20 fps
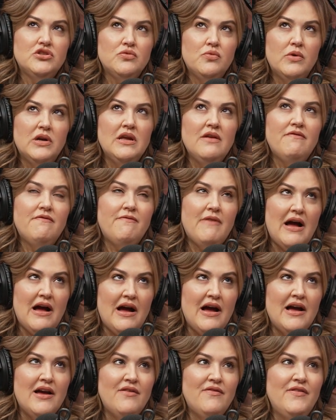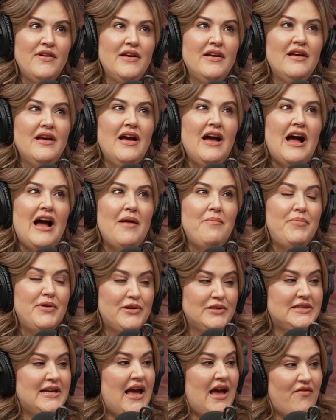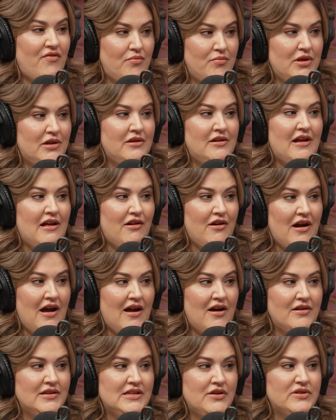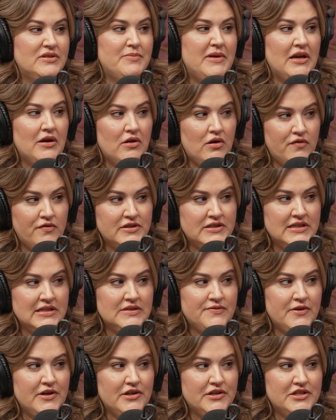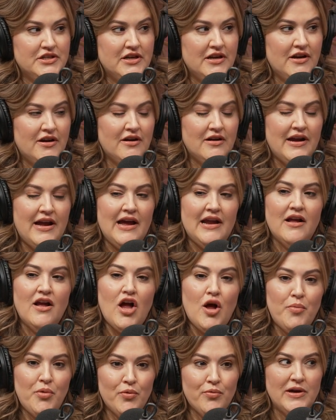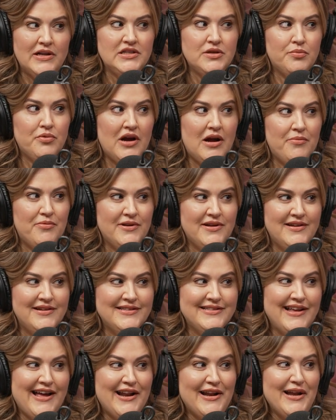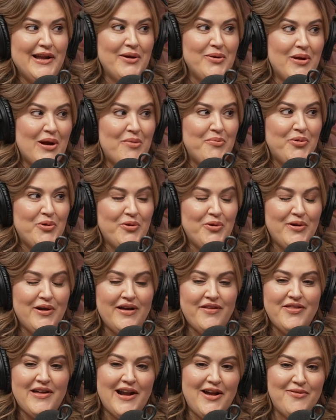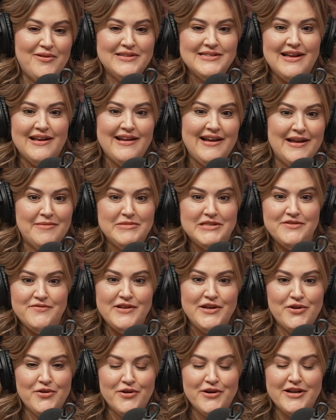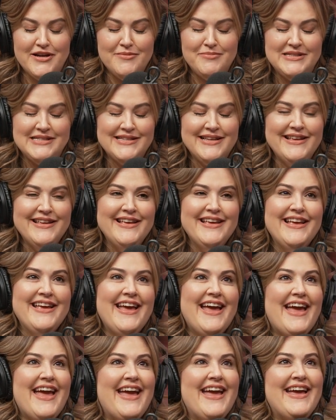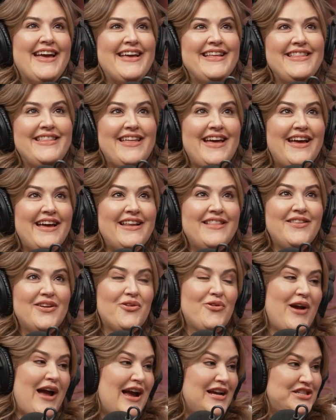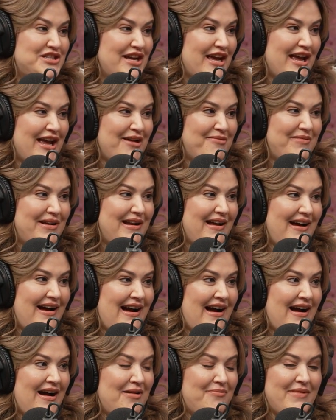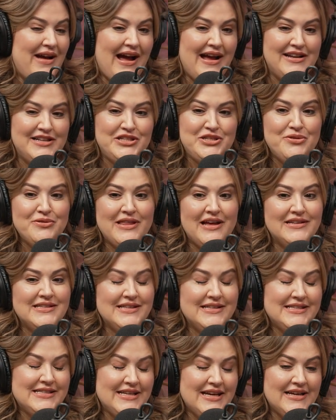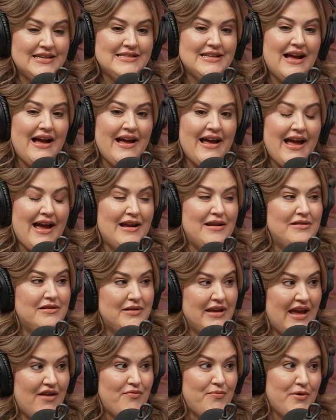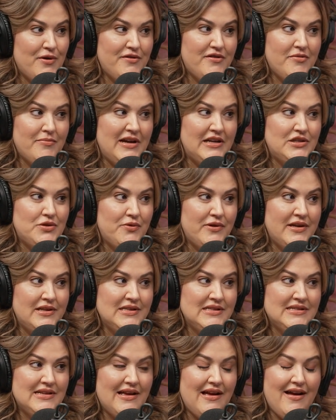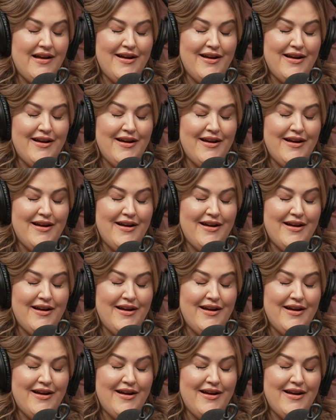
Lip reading: 25, I built a $500,000 house. I was making over 6 figures a year. I had a couple rental properties, got an in-ground pool. I thought I was on an MTV Cribs. And then the crash came. And in 2006, I gave birth to my twins,